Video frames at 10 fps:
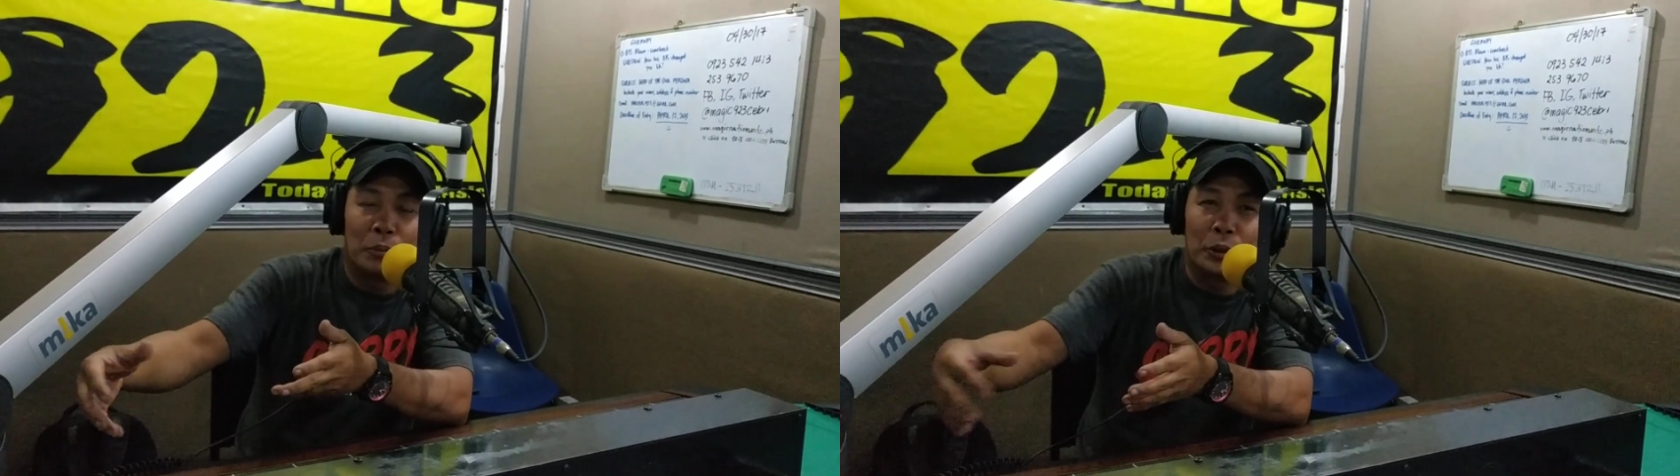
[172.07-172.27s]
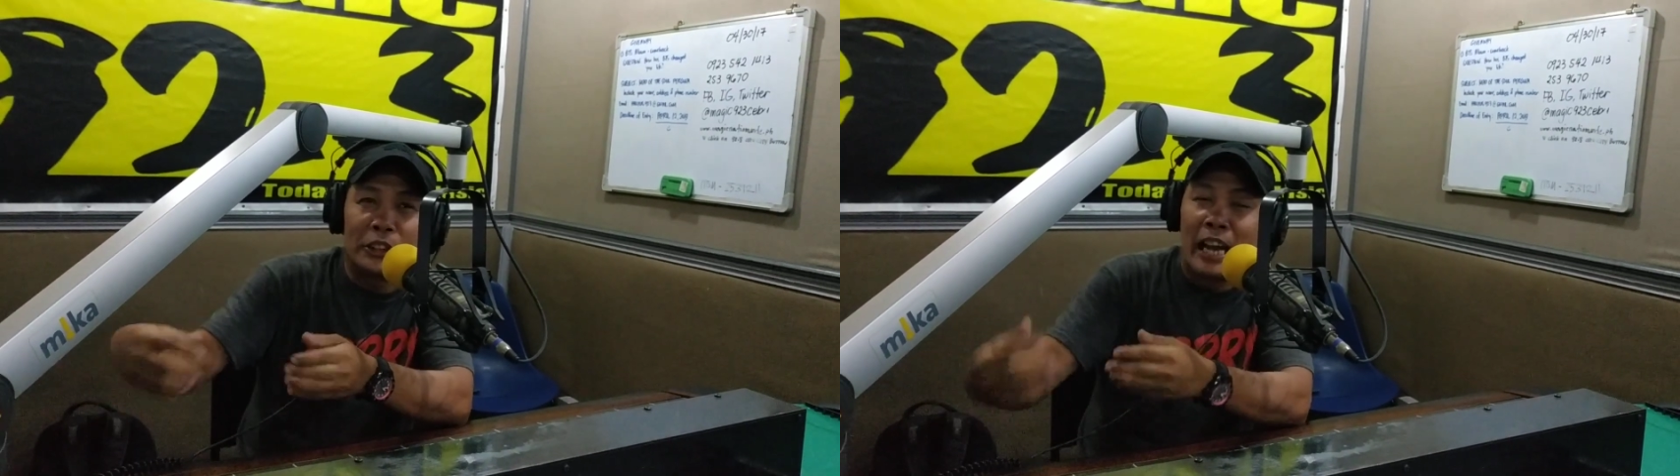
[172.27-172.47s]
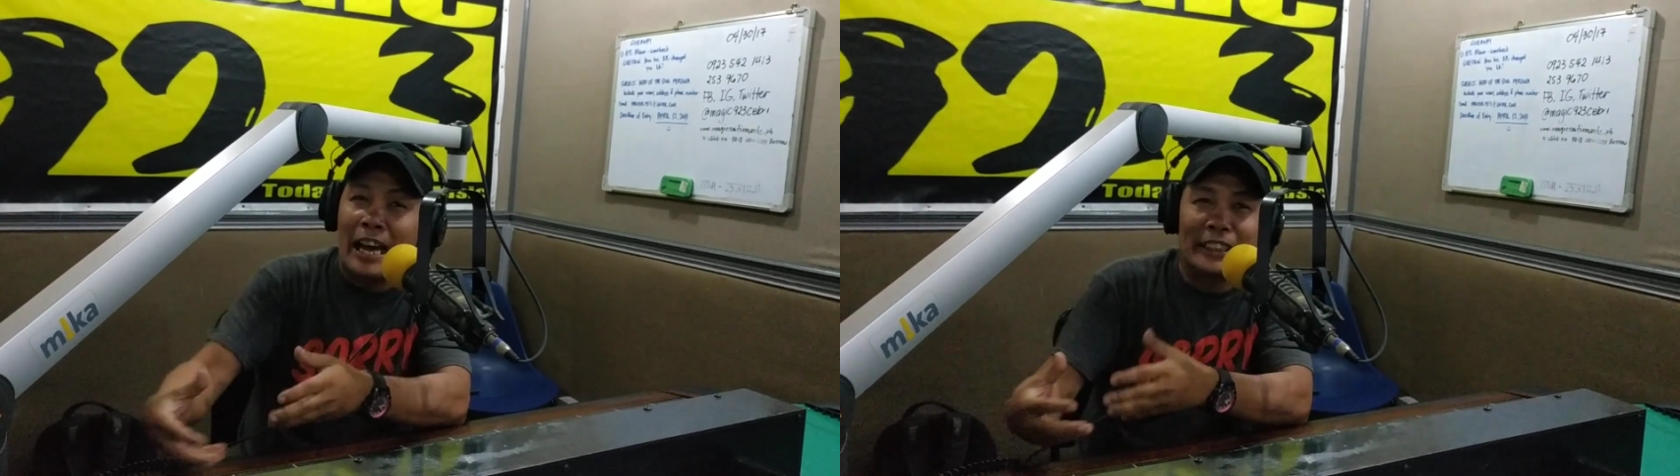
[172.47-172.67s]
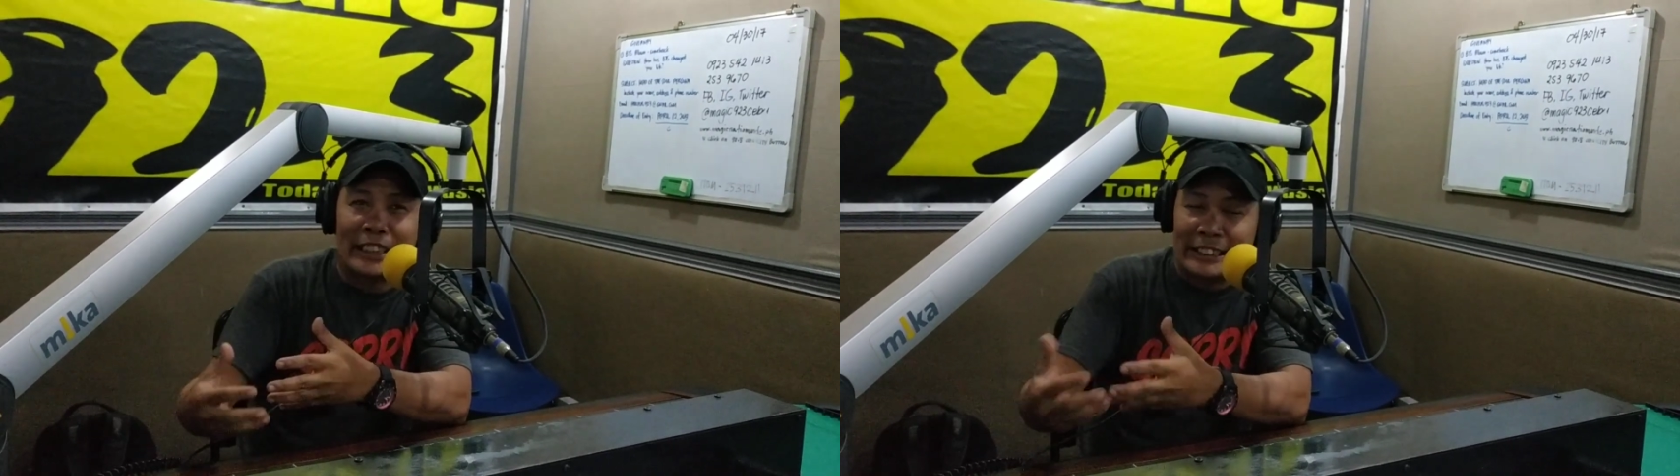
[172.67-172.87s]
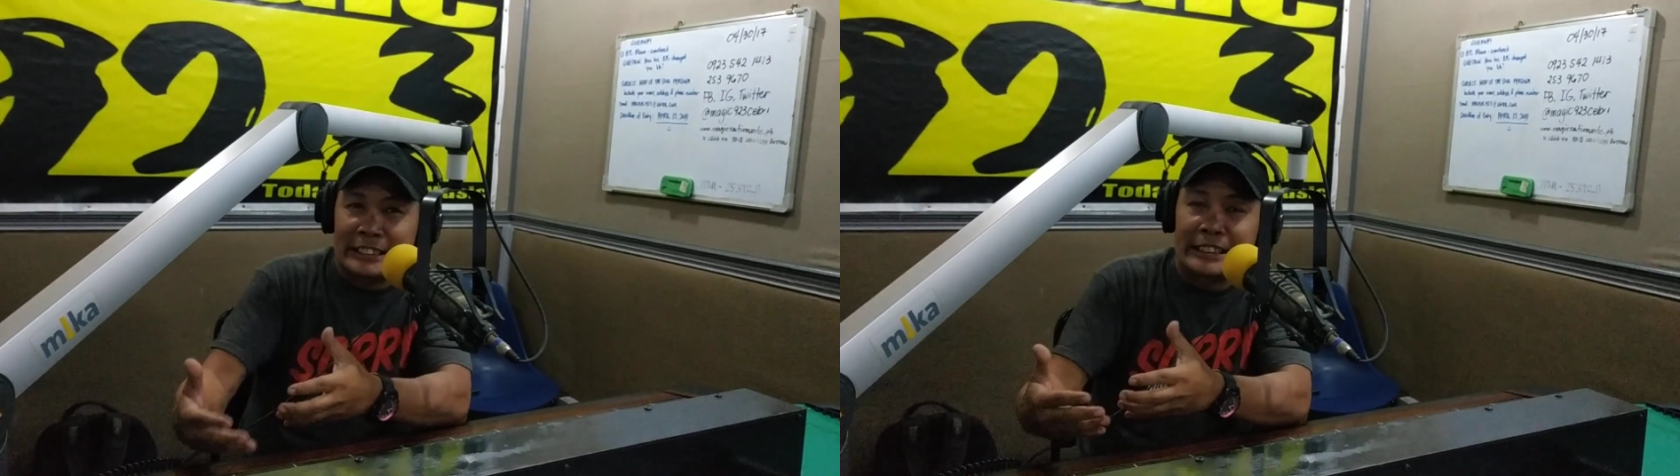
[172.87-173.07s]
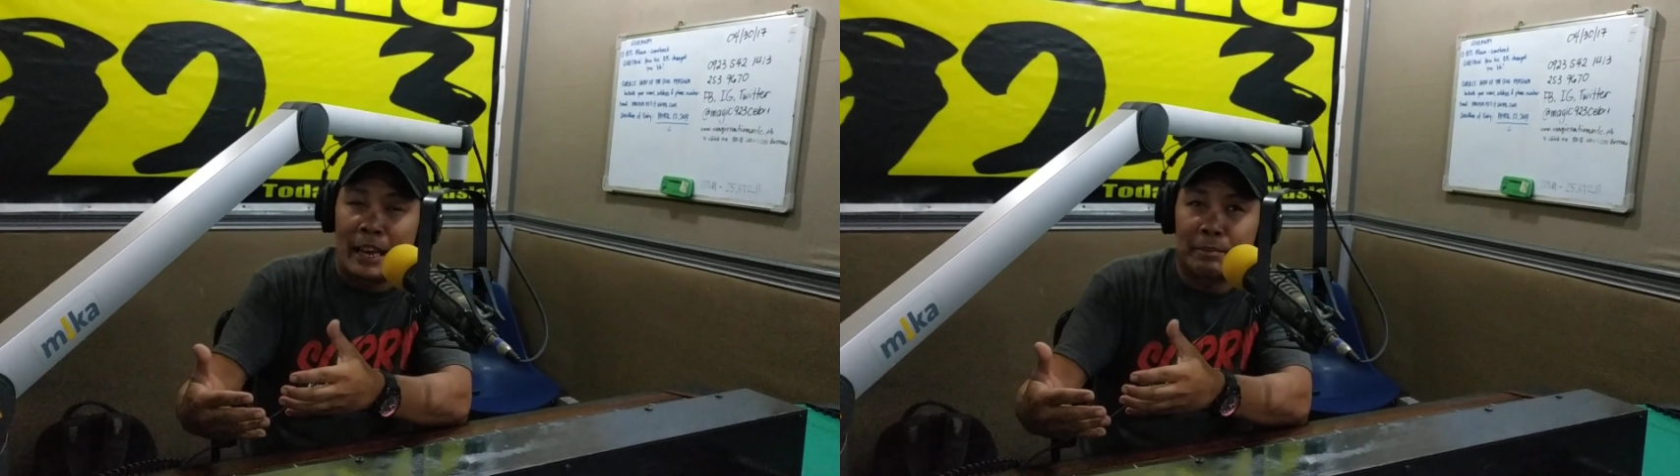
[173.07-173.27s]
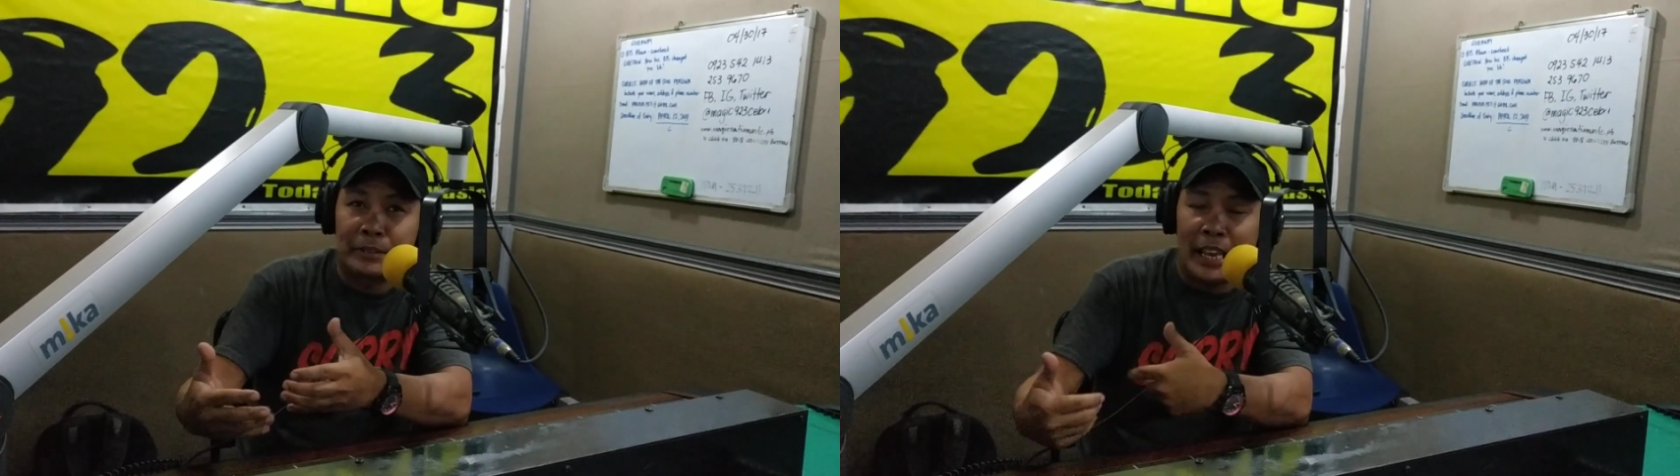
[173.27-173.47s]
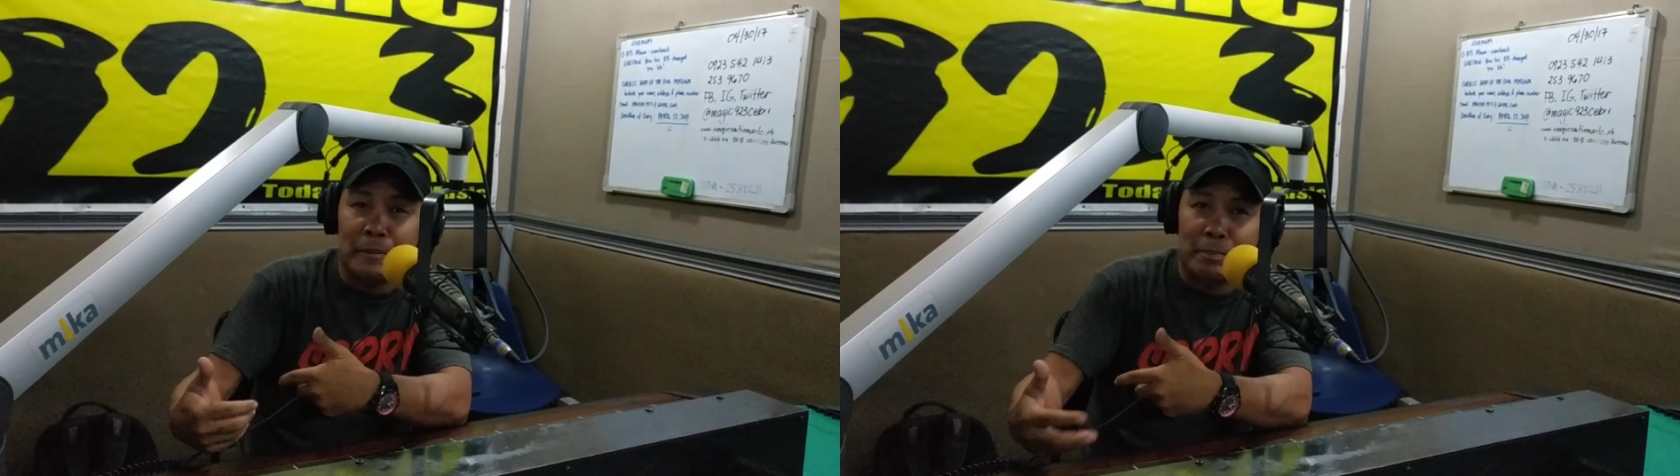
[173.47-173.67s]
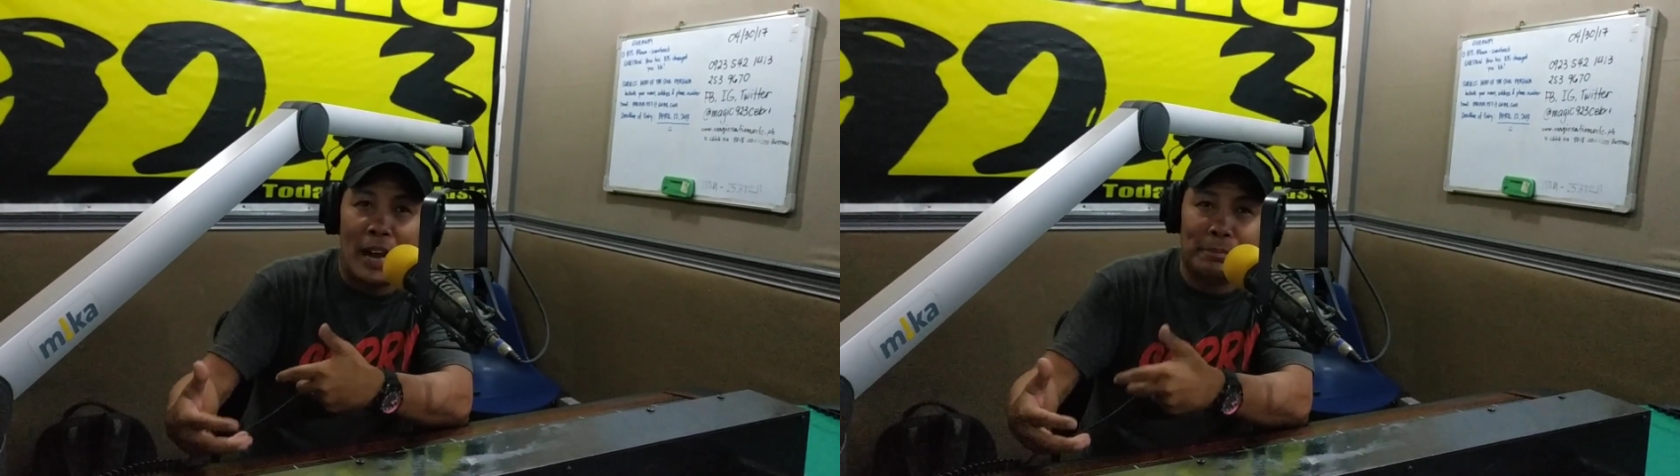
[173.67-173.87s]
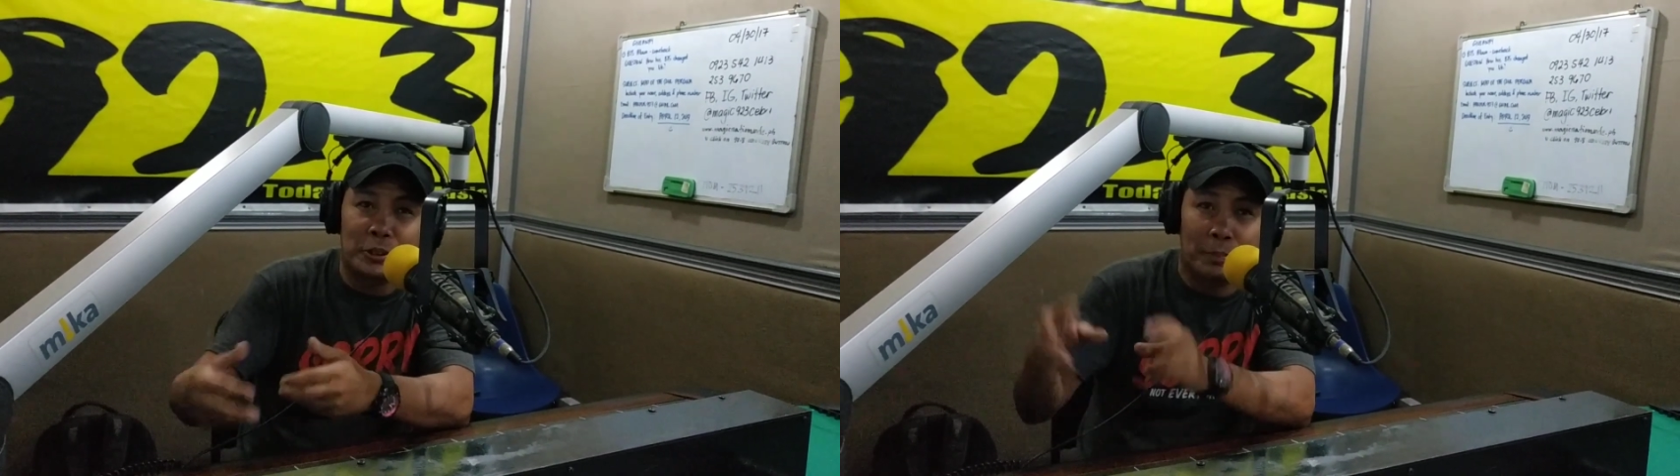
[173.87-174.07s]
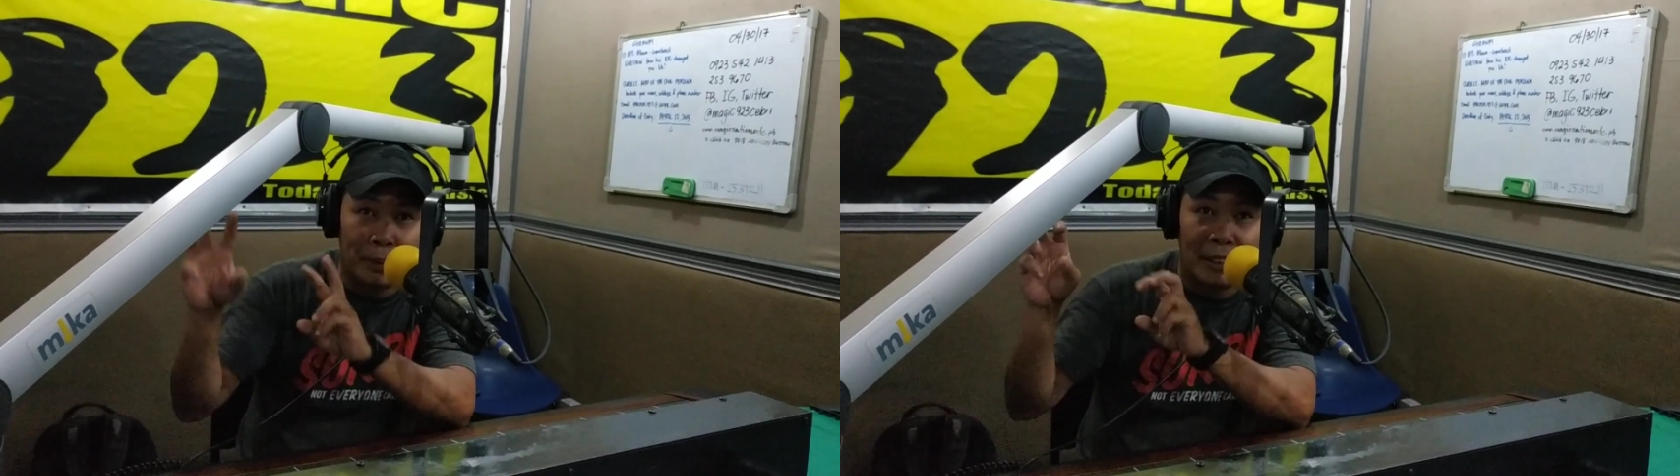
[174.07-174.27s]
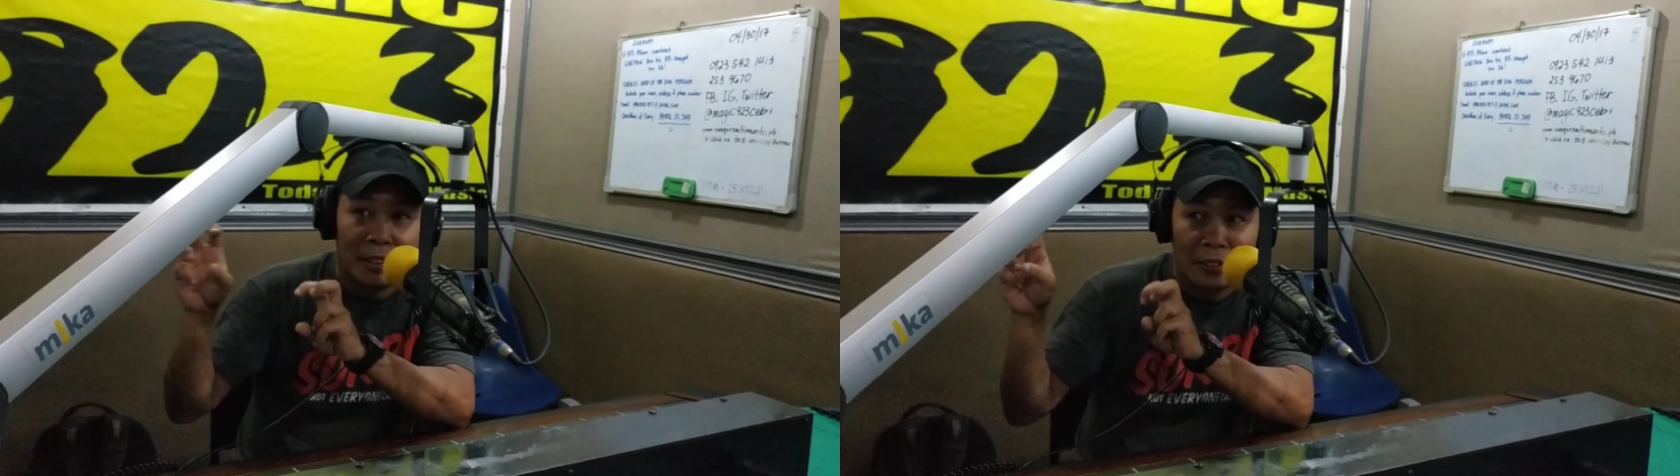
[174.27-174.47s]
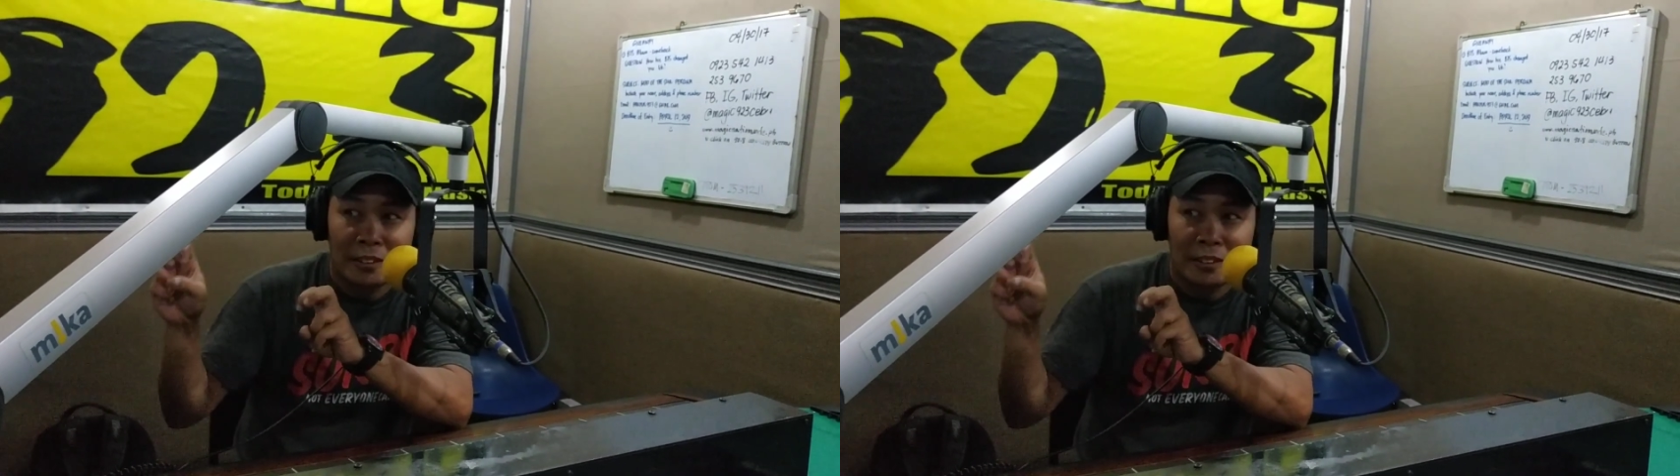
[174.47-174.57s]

would not accept K-pop to be,